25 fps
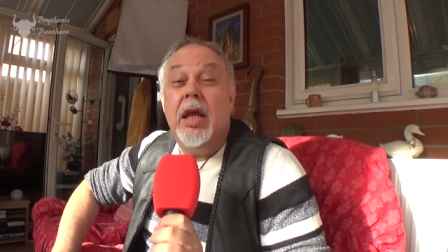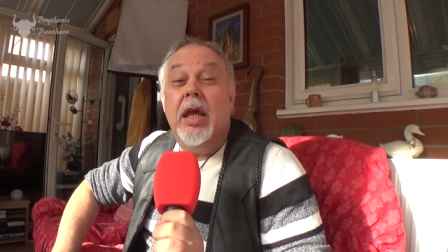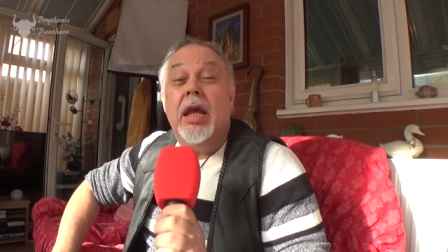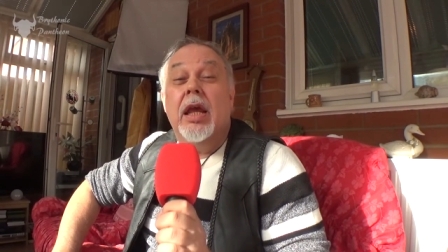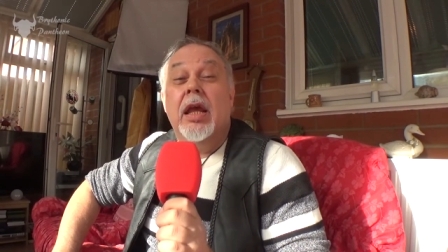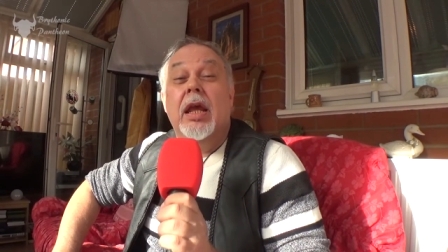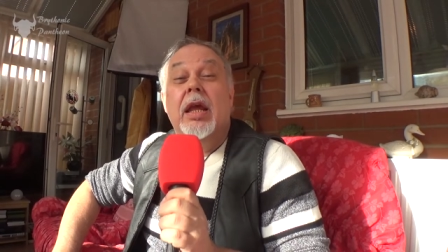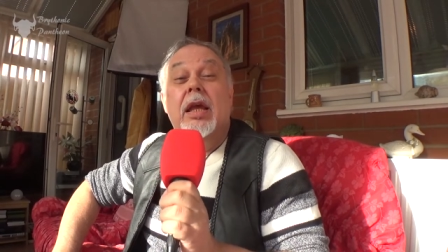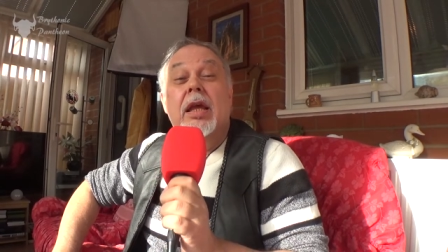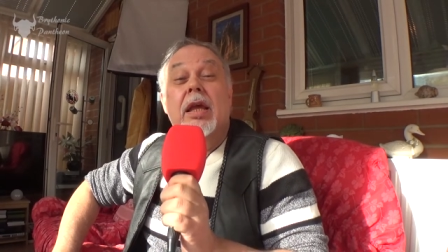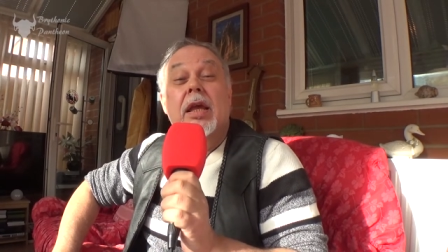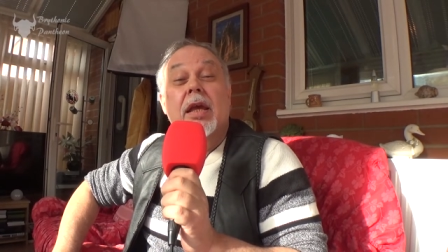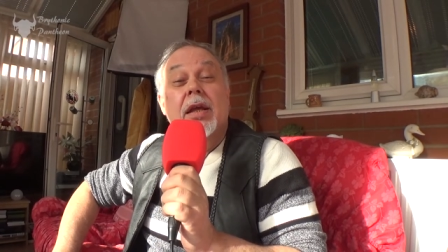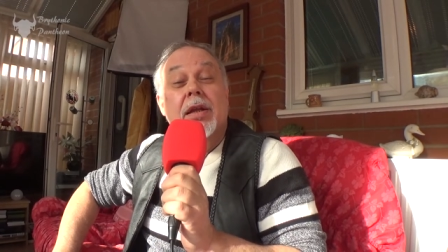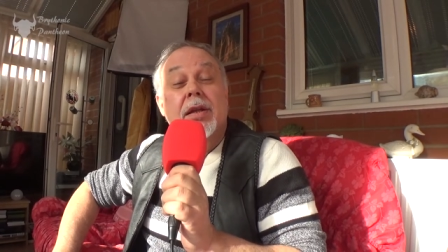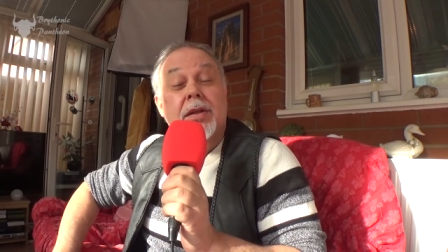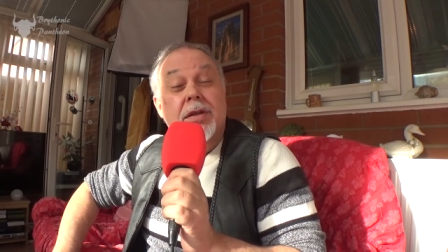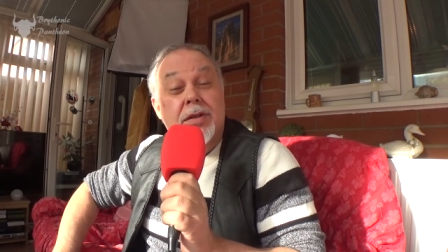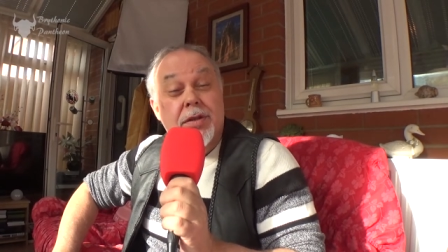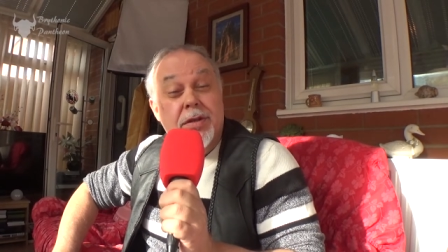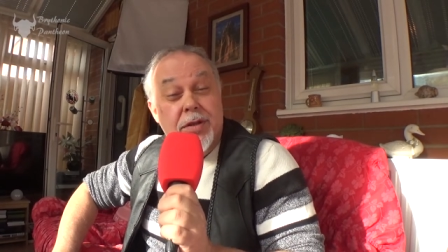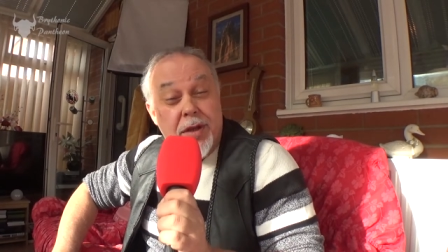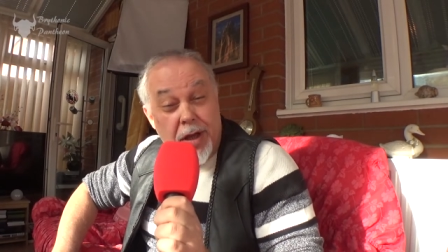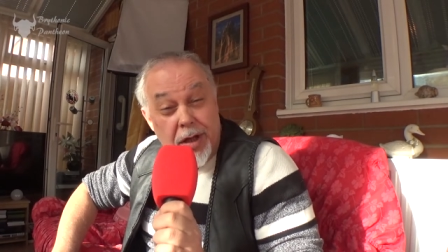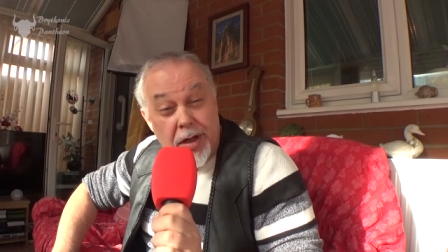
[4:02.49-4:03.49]
he
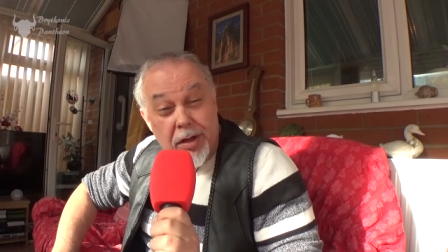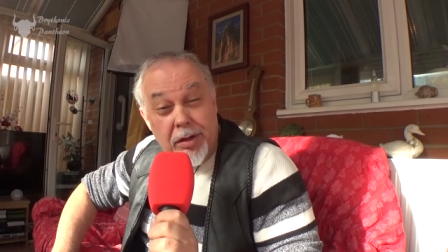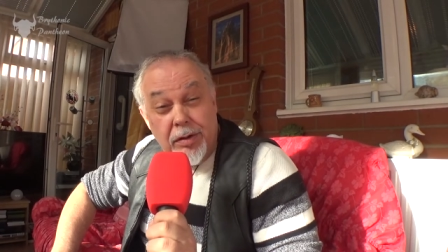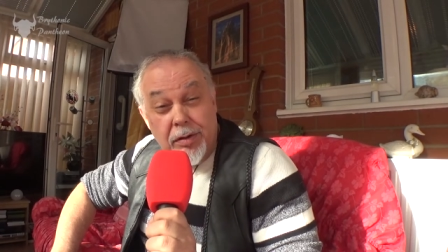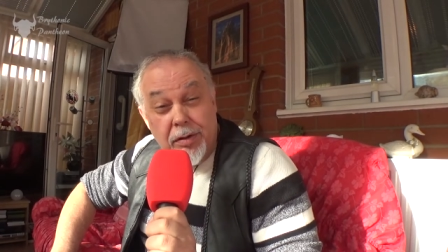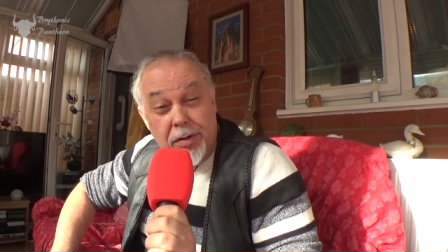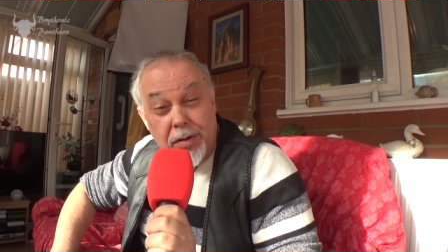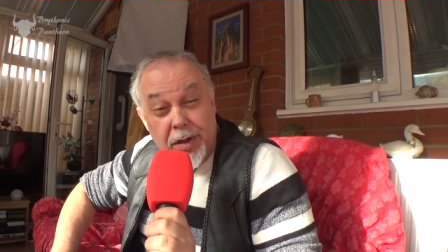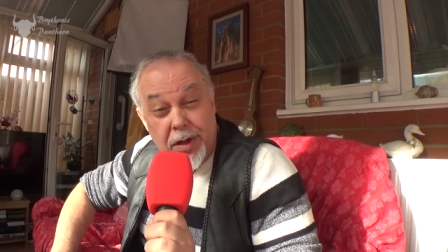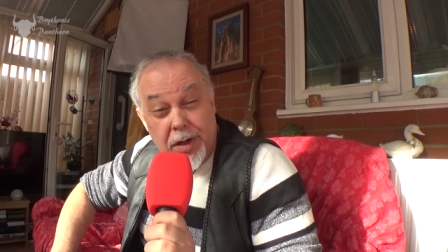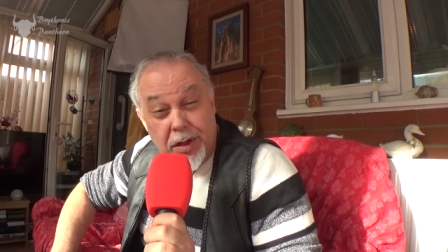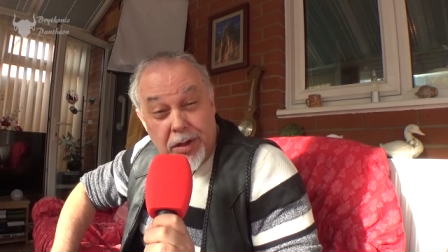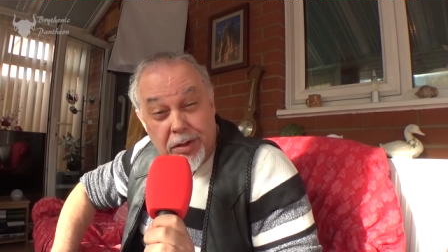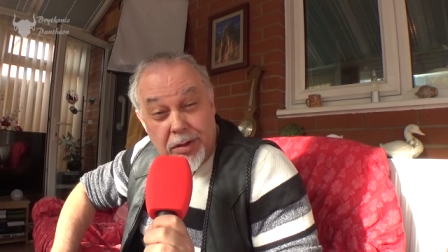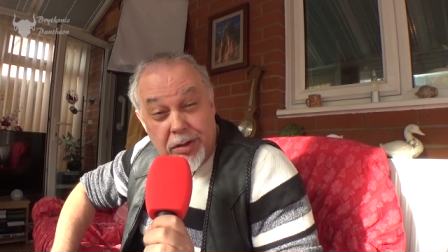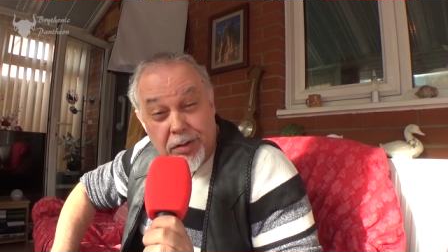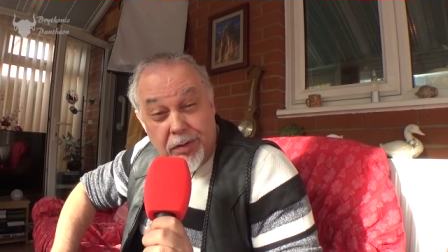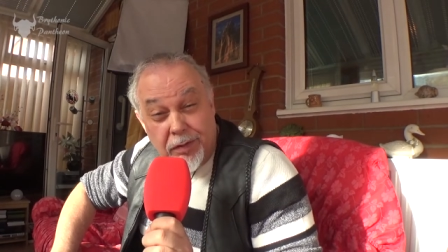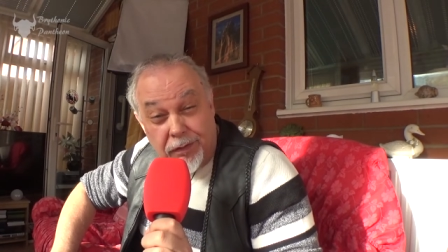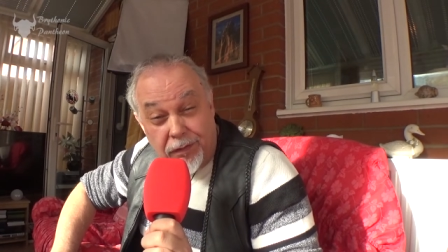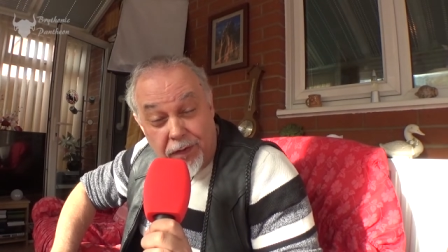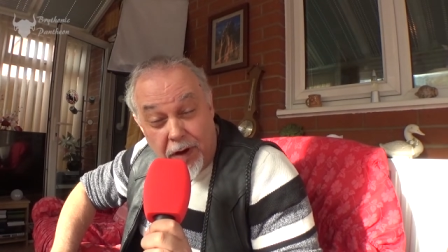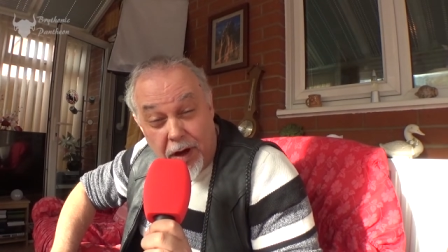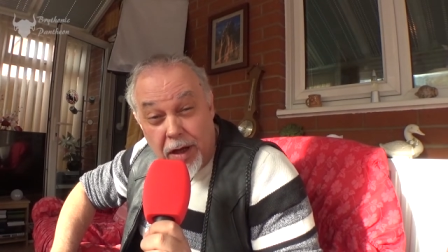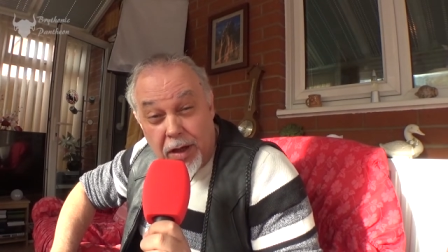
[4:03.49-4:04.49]
continued his
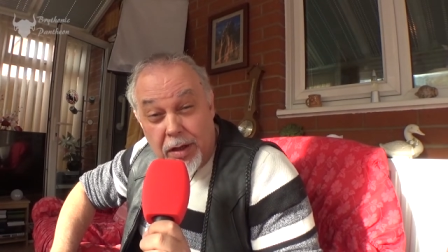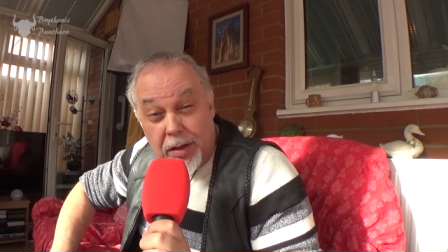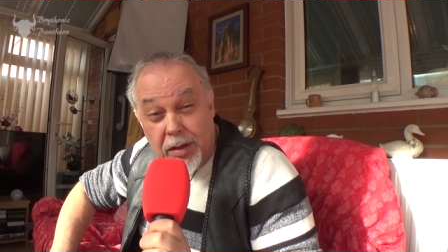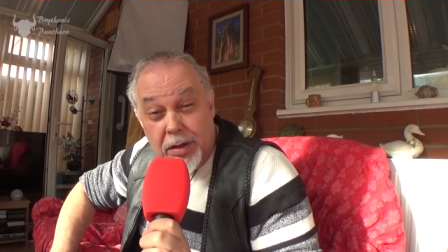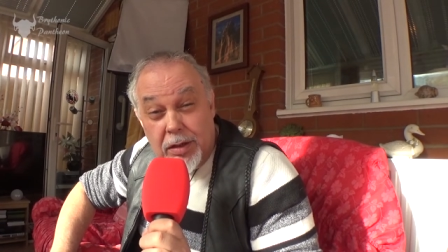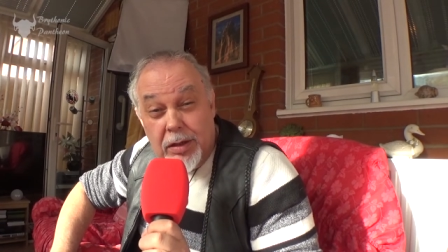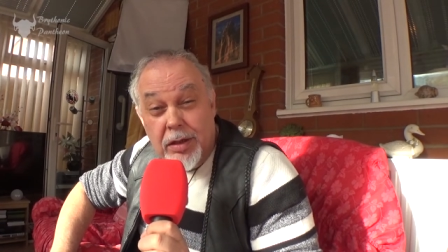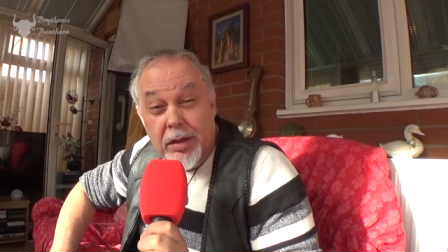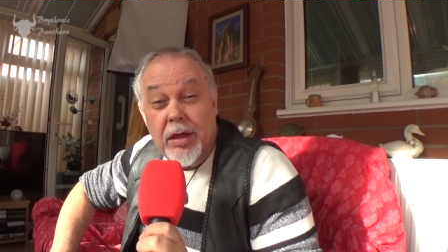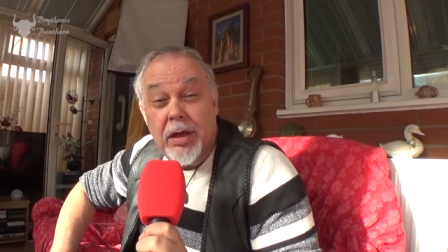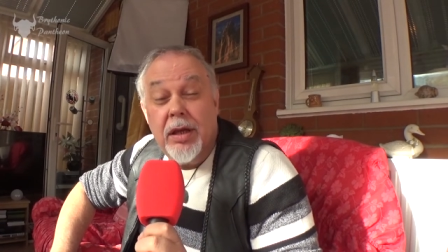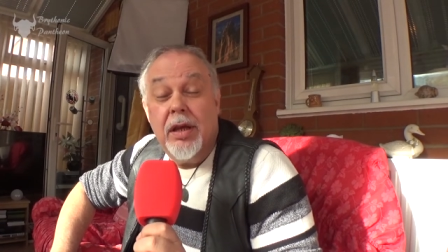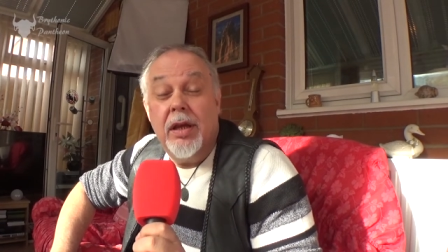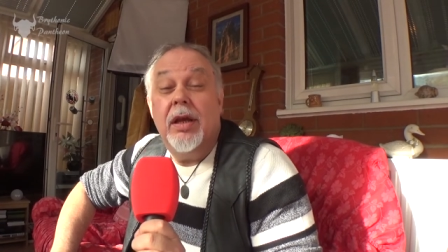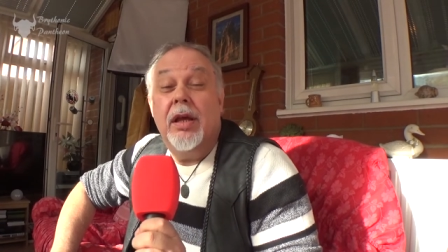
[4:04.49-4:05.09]
fight